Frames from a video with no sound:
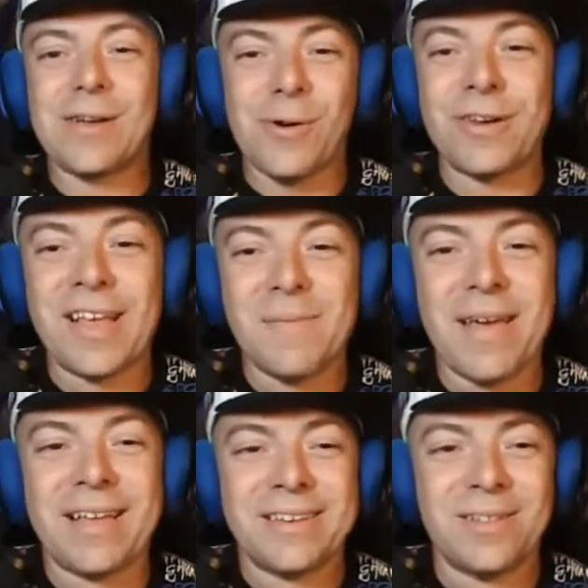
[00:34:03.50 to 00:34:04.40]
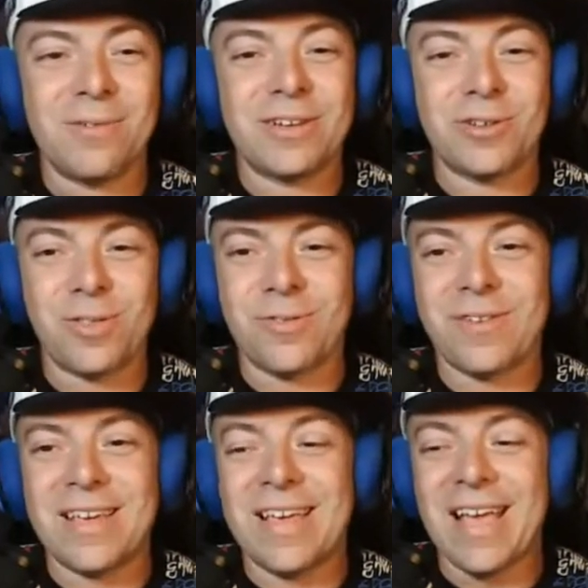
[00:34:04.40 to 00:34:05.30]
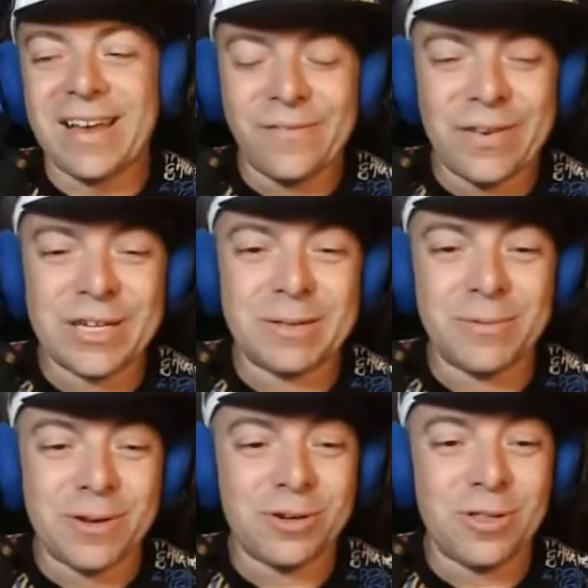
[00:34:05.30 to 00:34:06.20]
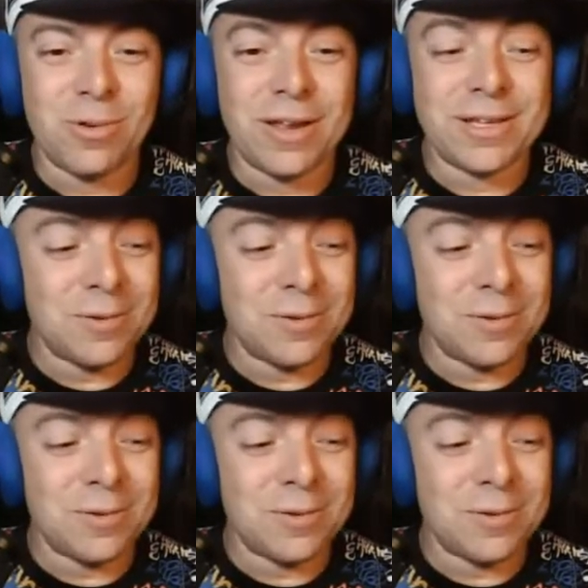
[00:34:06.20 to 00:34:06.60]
going to get back into The Witcher 3 and finish The Witcher 3.